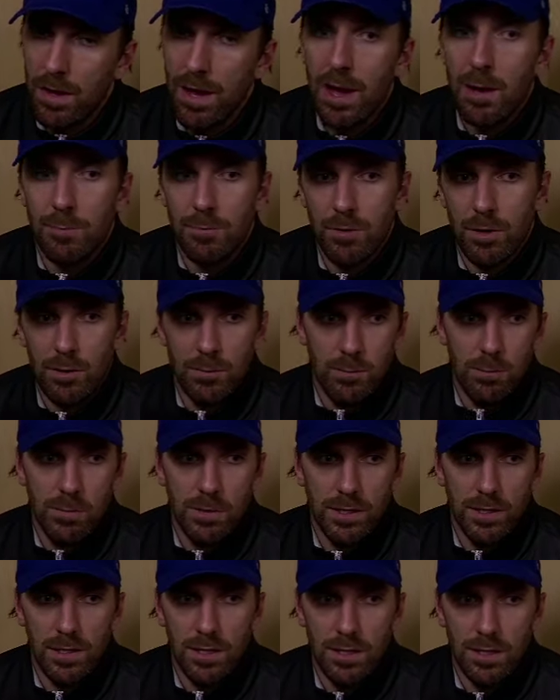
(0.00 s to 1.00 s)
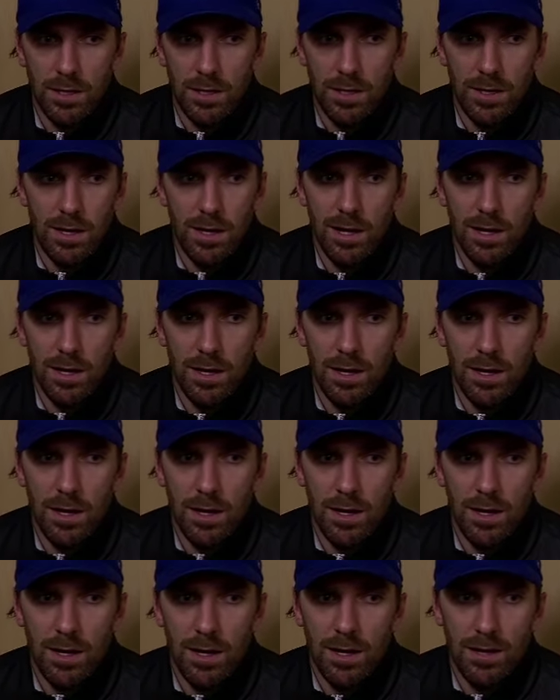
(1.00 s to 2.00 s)
Yeah, probably.
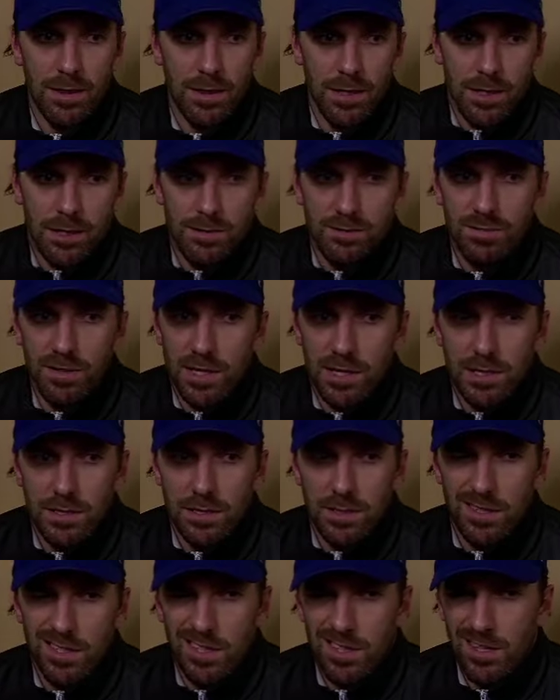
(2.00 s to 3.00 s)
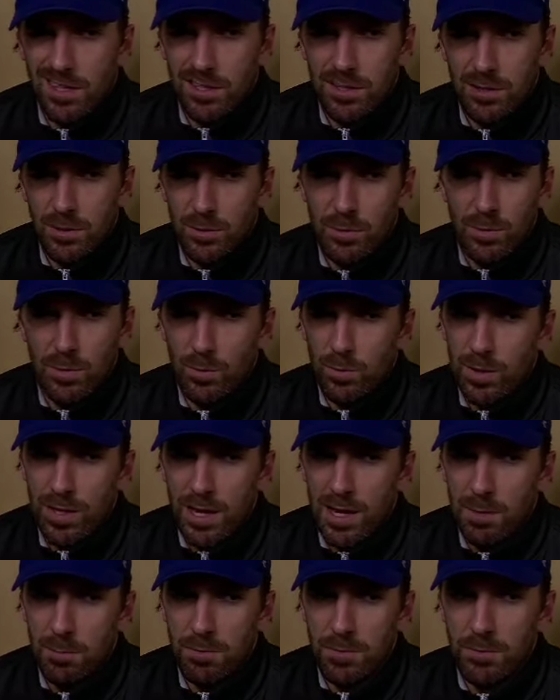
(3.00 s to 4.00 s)
Uh, I think it's fine. I don't know what
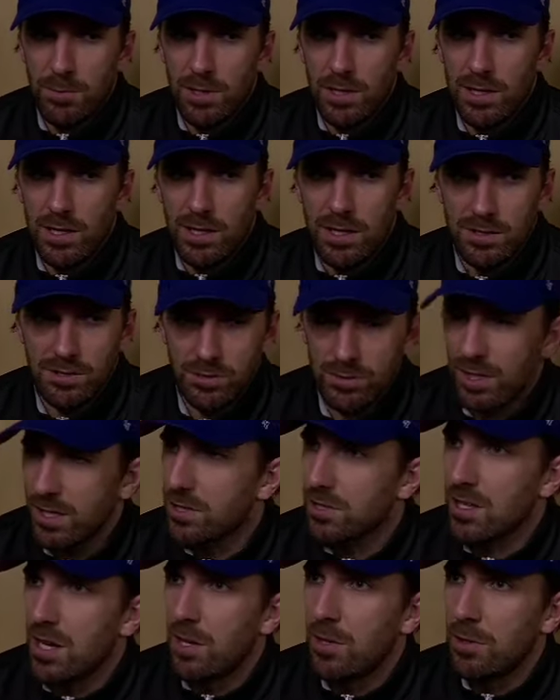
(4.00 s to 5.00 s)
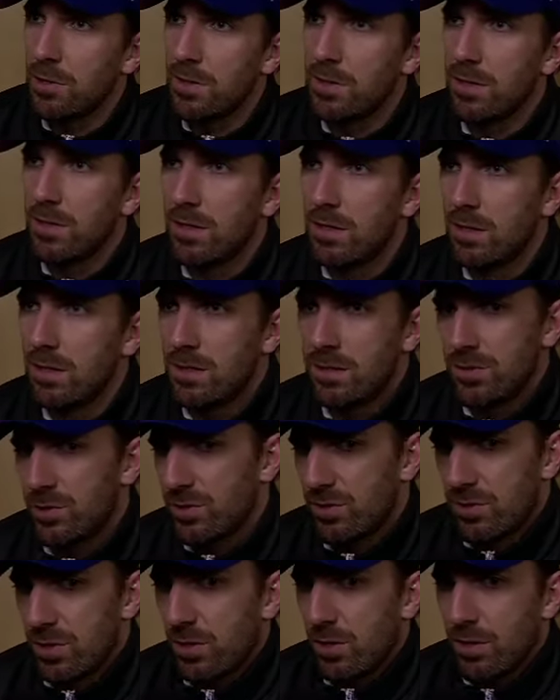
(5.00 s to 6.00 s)
happened really. I stretched out and it
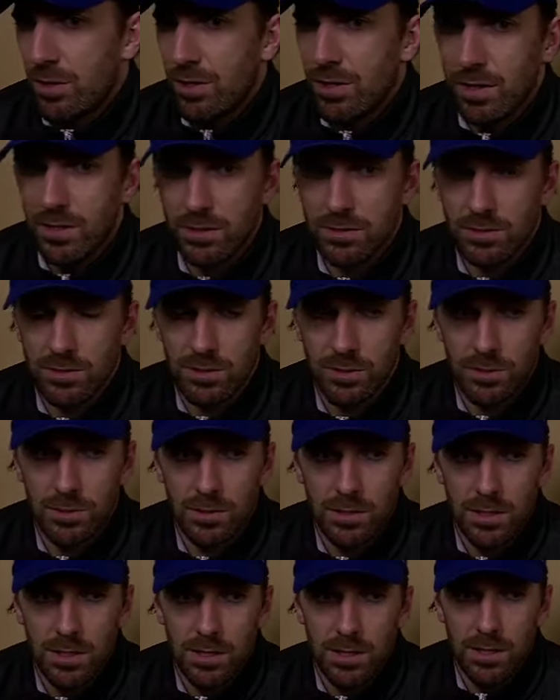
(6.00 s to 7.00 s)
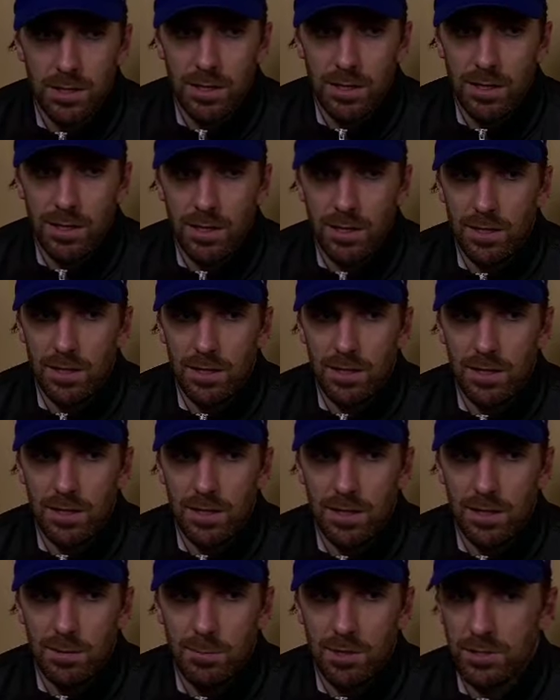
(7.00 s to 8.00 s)
just started hurting, so uh,
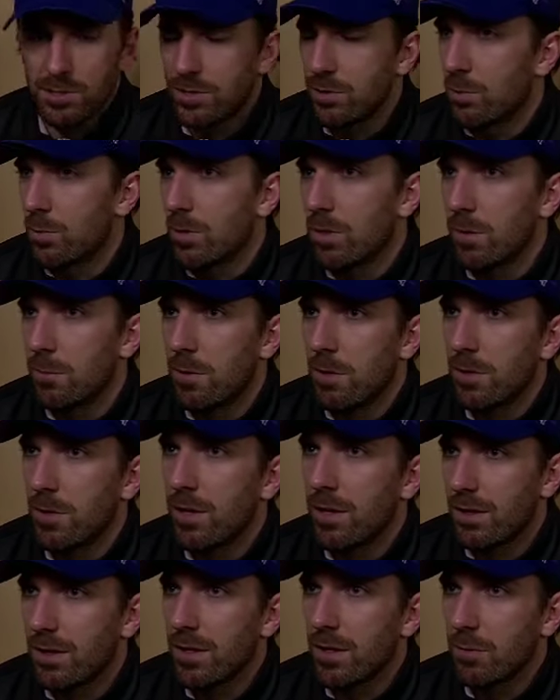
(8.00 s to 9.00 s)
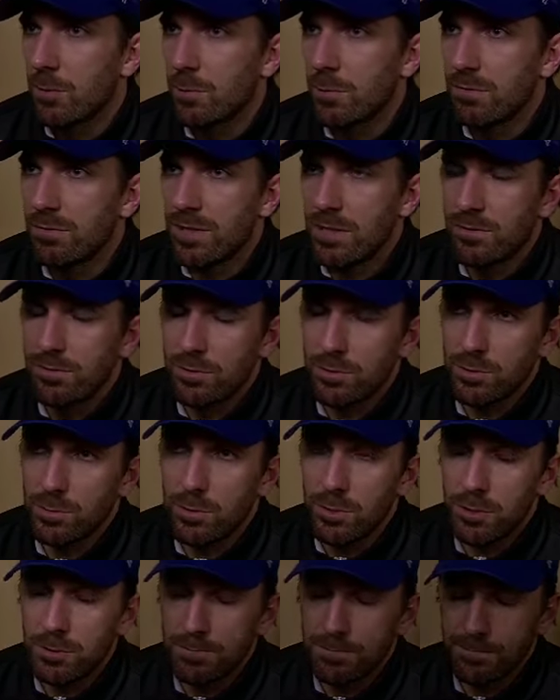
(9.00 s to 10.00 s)
I'm not too worried about it. I think we'll be fine for
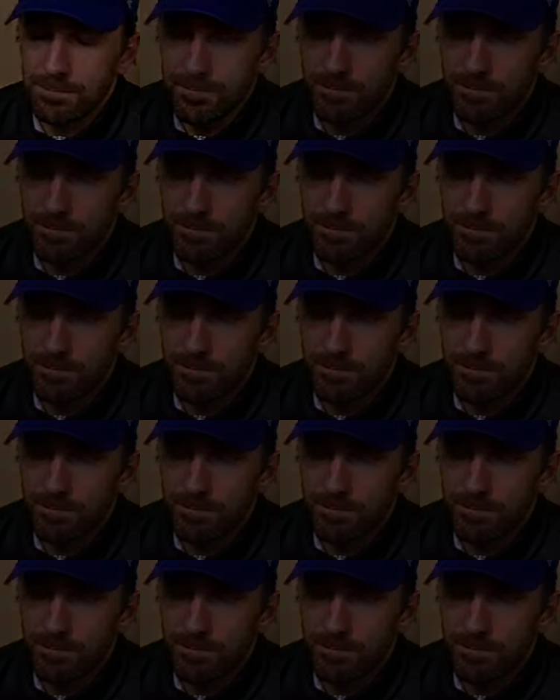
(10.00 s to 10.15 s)
tomorrow.